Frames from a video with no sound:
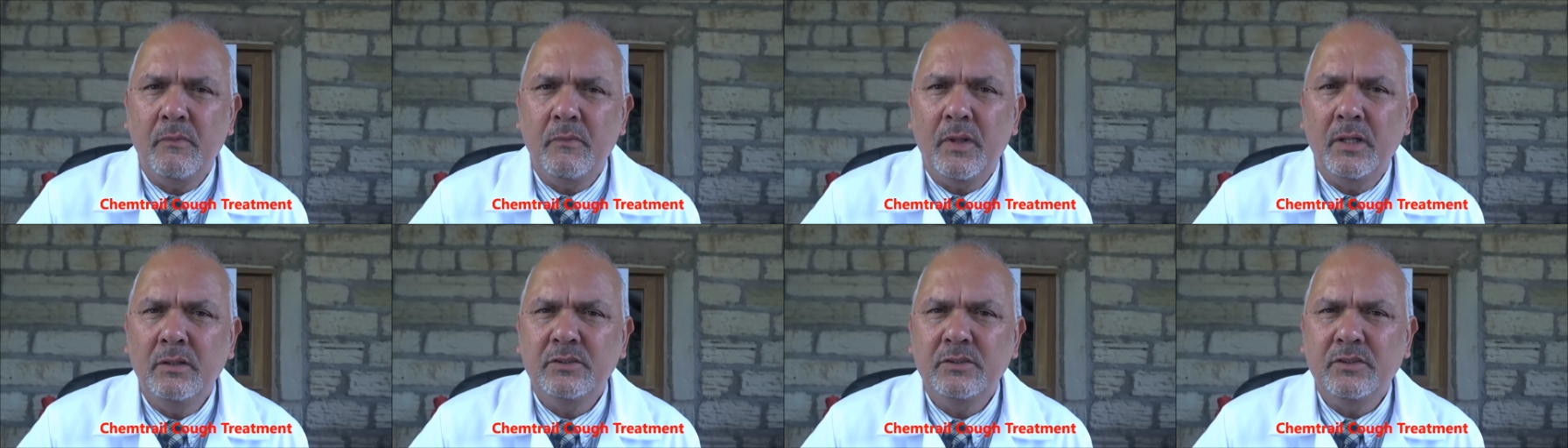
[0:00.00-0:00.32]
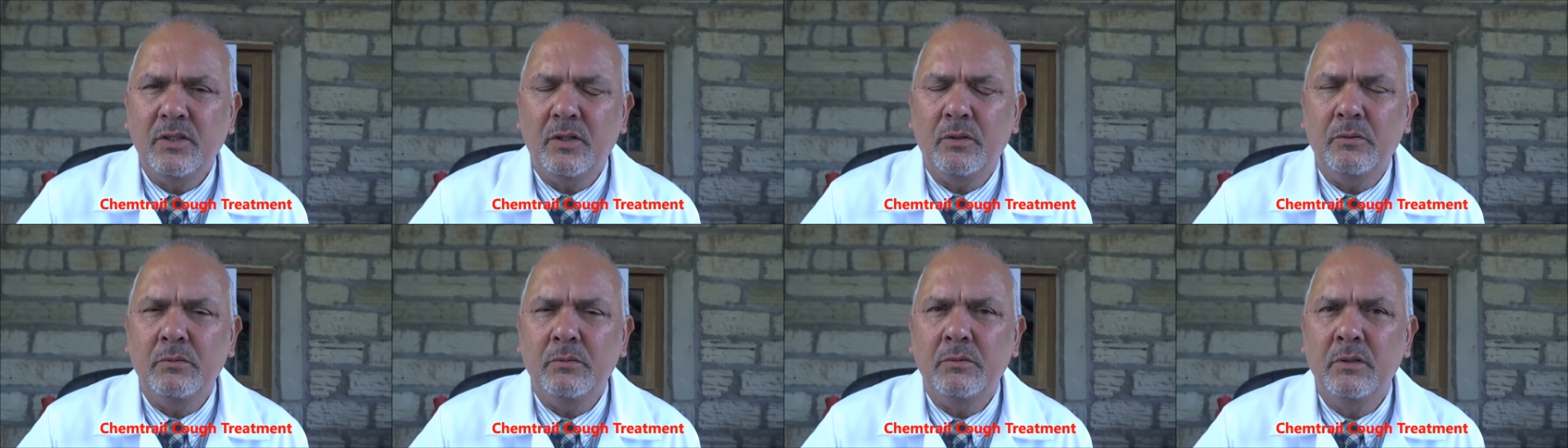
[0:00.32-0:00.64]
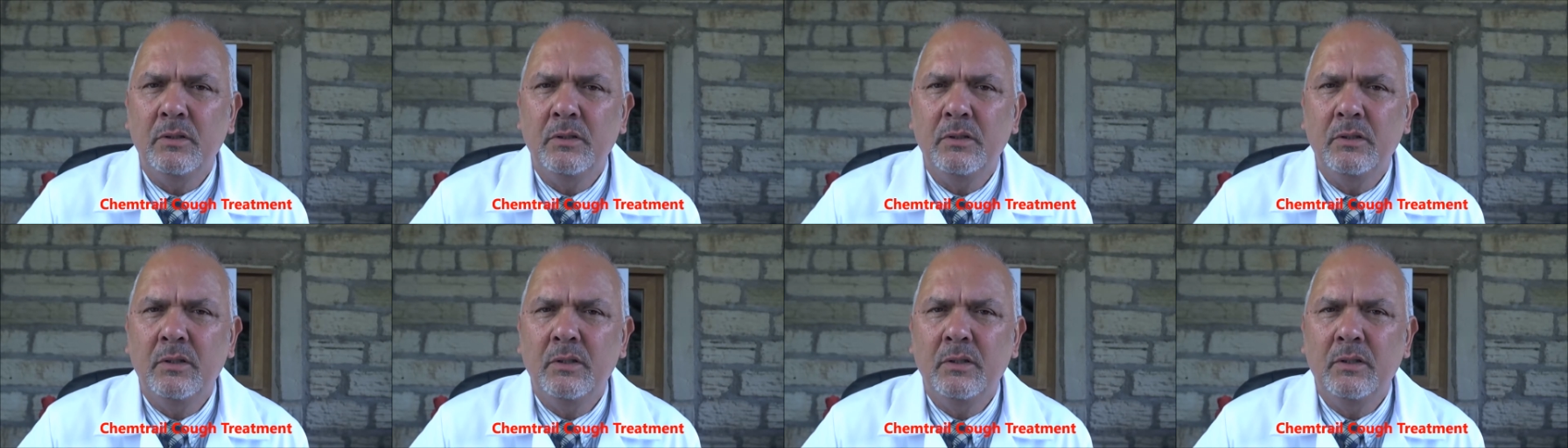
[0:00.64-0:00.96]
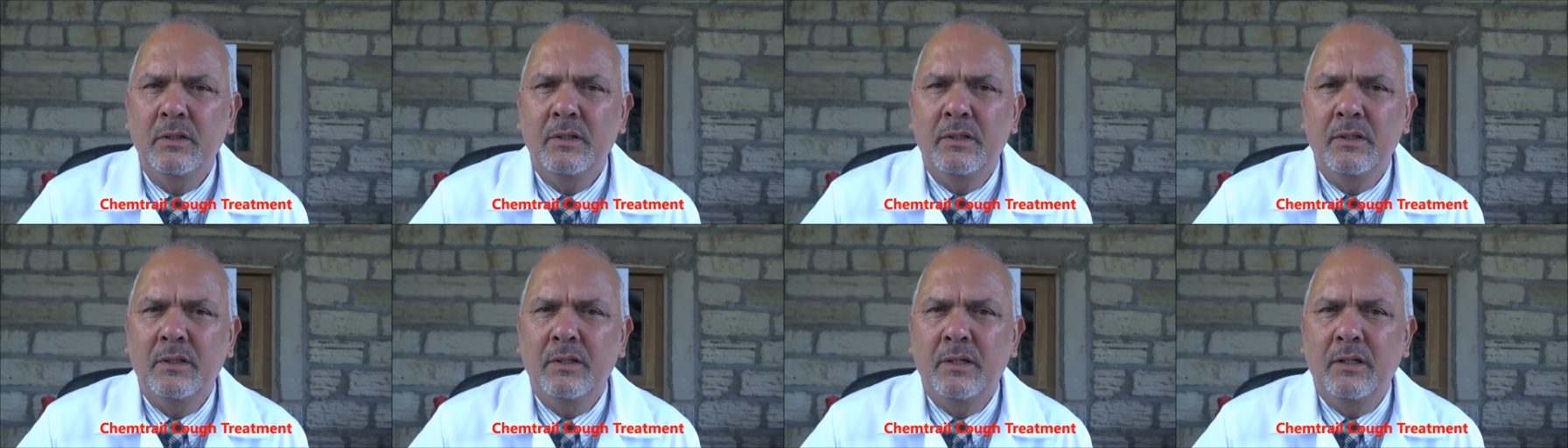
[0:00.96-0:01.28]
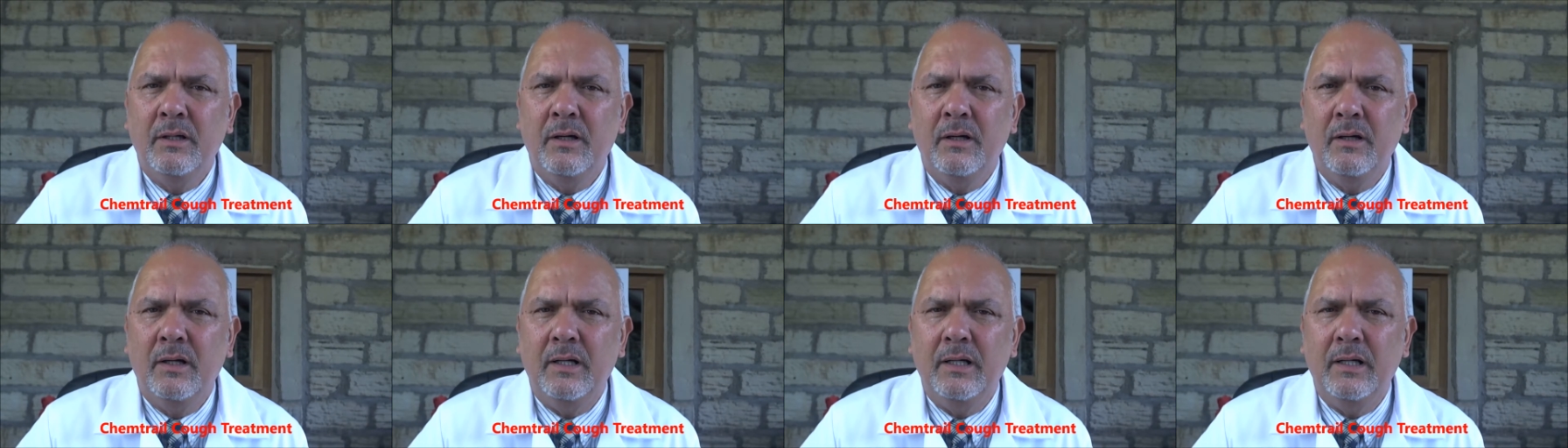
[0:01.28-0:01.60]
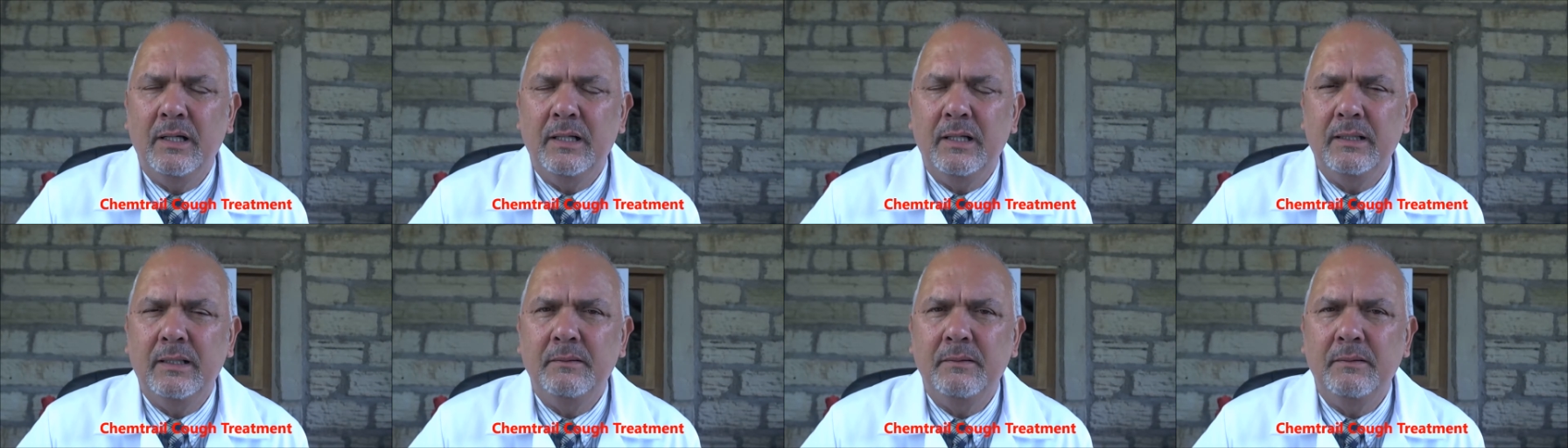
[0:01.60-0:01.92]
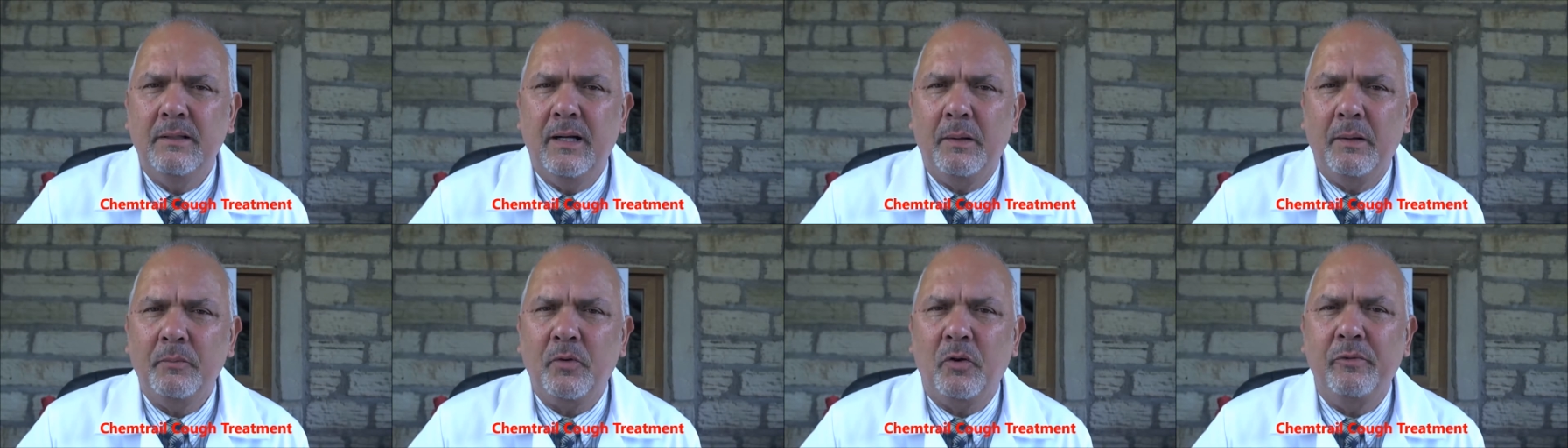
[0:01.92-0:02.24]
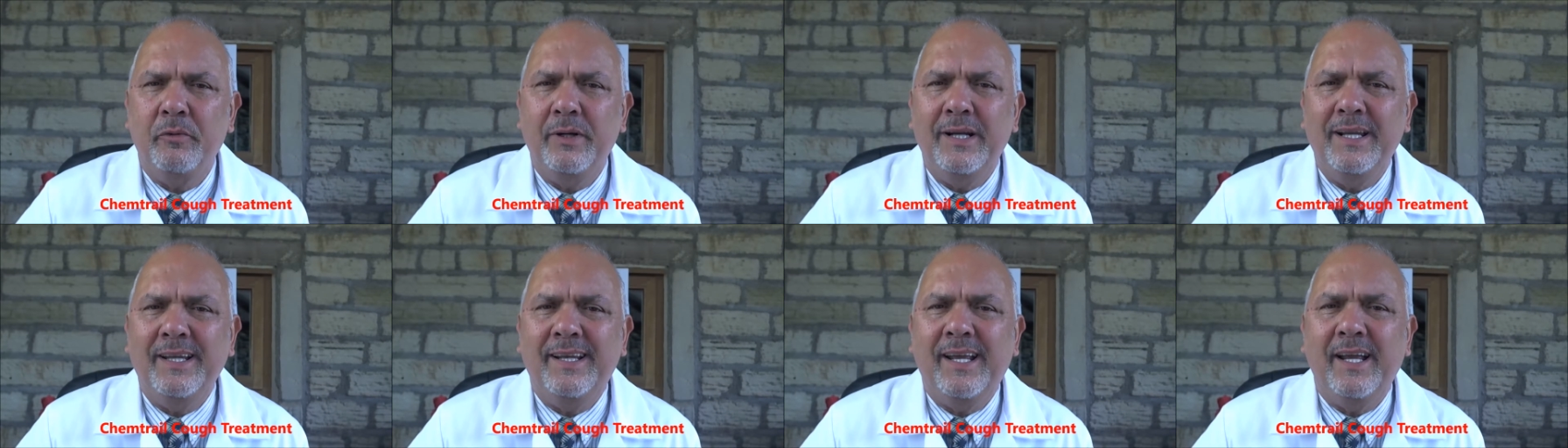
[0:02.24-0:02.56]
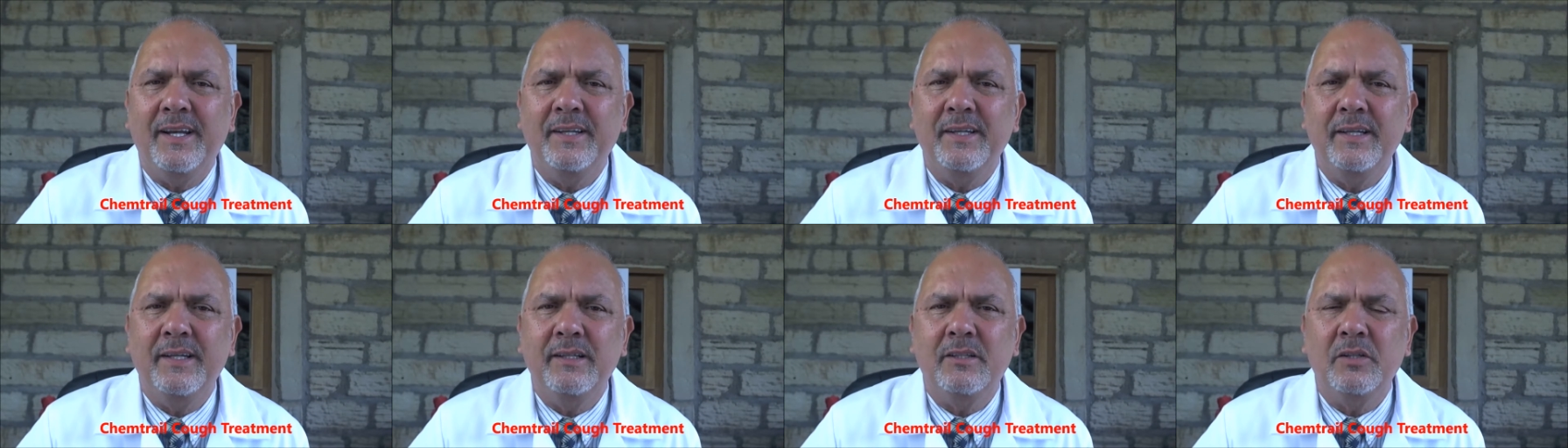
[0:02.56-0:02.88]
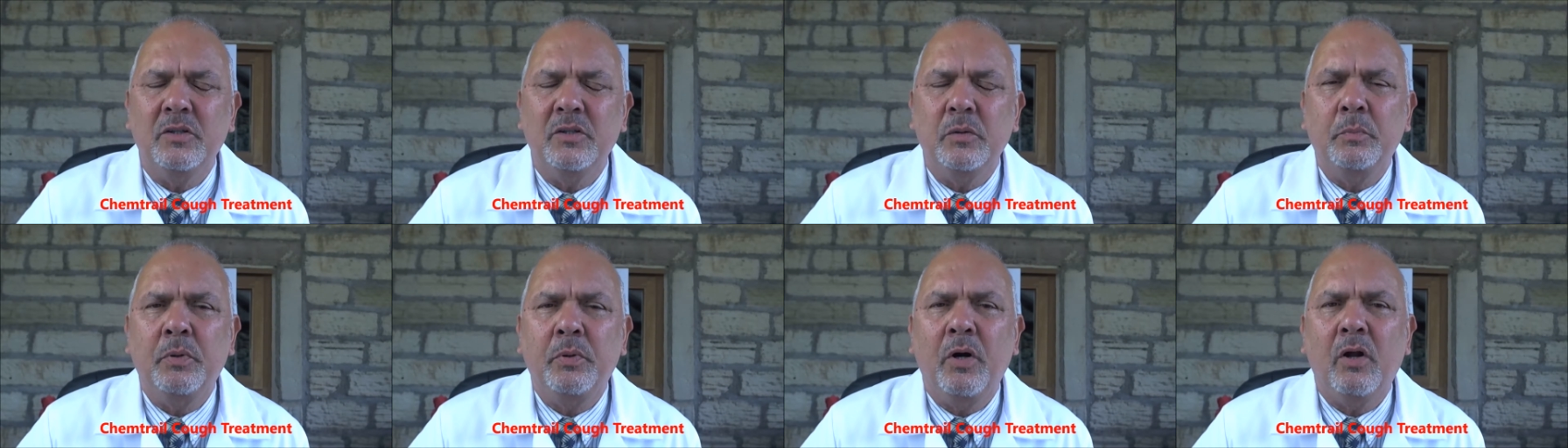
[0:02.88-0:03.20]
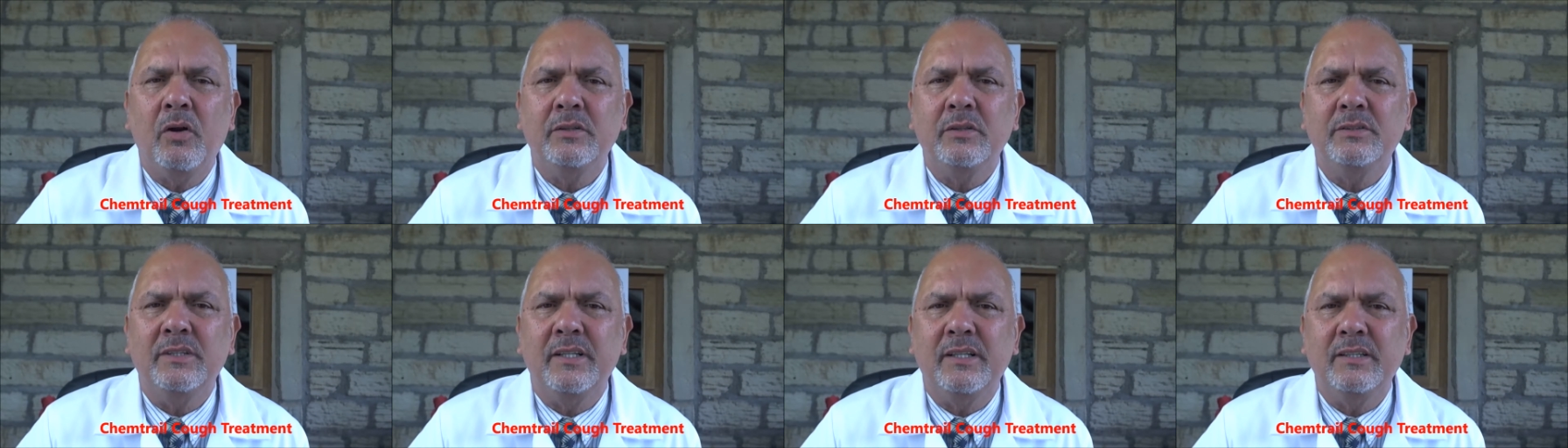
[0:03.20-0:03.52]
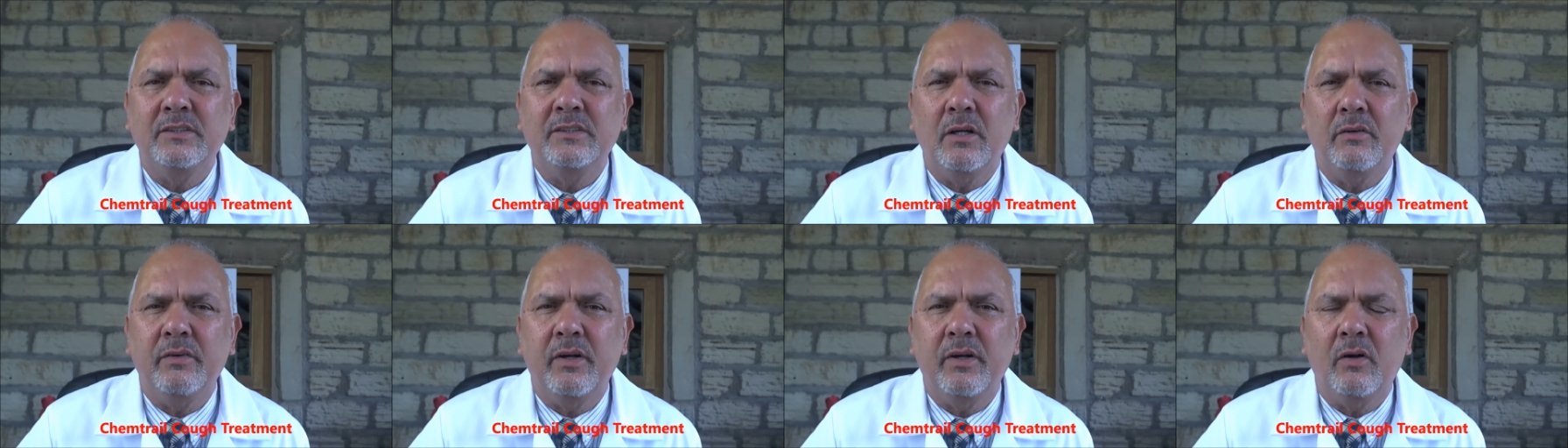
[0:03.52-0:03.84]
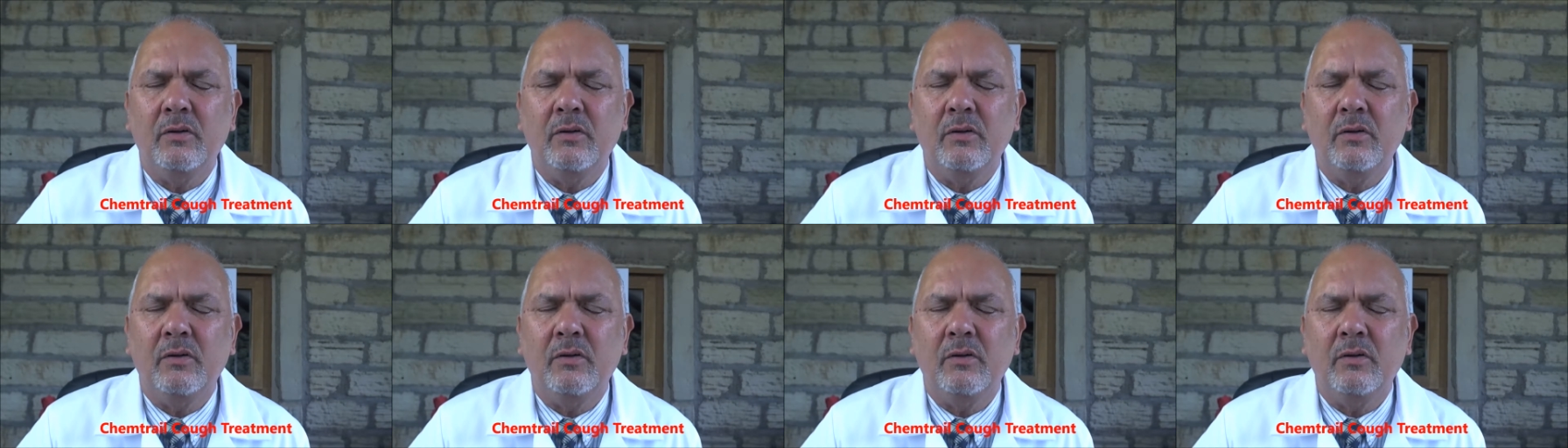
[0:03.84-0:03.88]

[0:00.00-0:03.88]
So I'm not really getting into the politics of it.